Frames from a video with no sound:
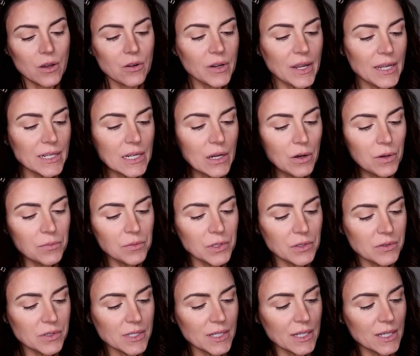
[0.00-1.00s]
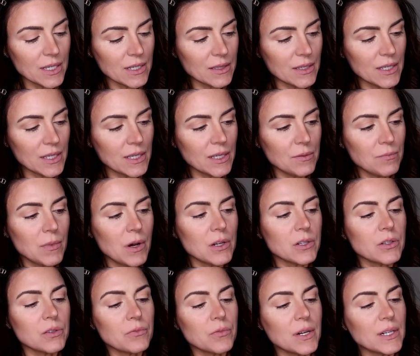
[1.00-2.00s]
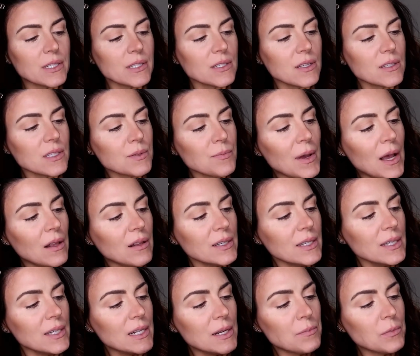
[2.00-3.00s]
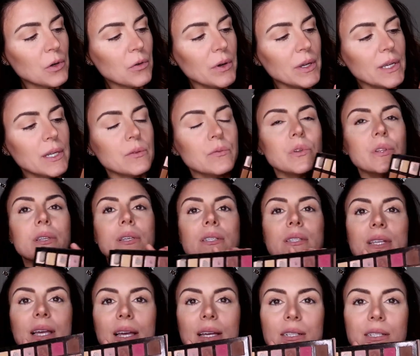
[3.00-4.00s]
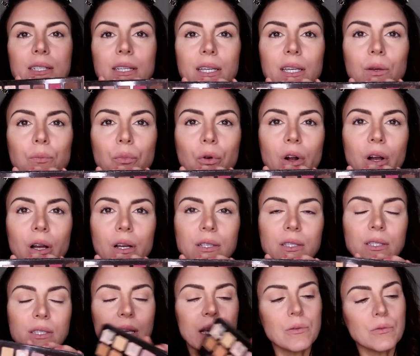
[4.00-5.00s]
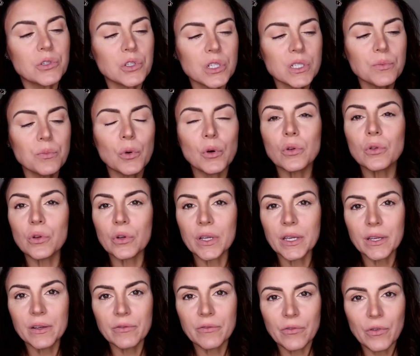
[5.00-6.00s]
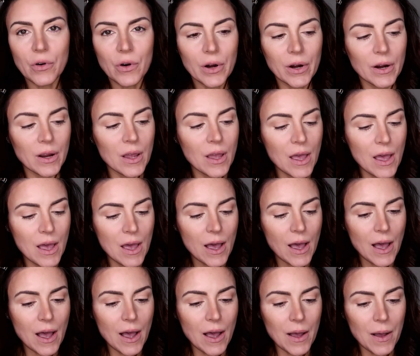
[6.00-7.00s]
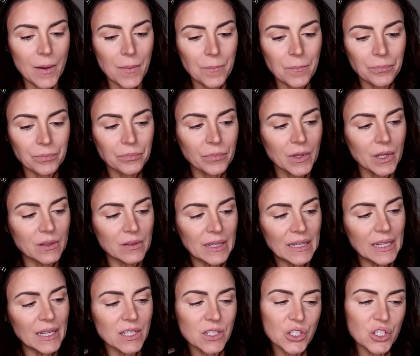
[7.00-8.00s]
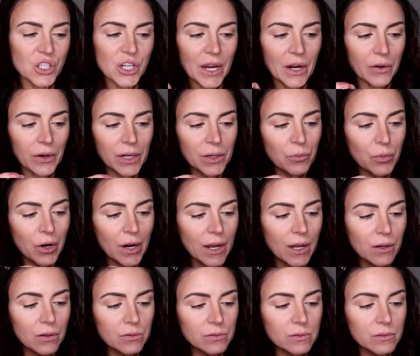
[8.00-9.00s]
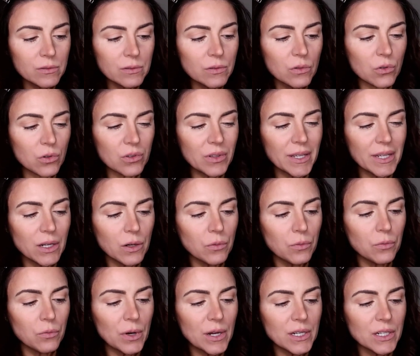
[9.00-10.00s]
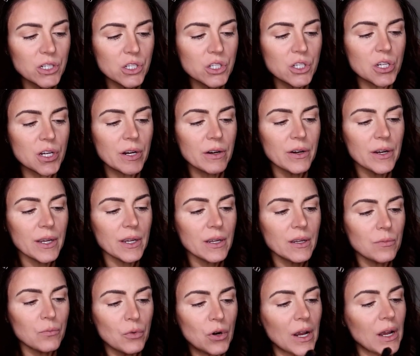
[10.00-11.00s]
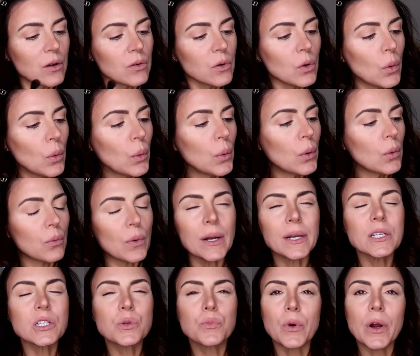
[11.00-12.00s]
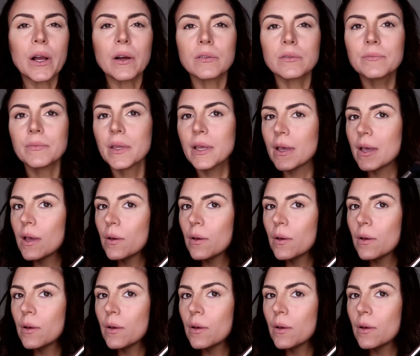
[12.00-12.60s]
Okay, now I'm using the Modern Renaissance palette, and I'm going in with this antique bronze. I was just more looking for like a cherry brown, or like a reddish cherry brown, reddish brown,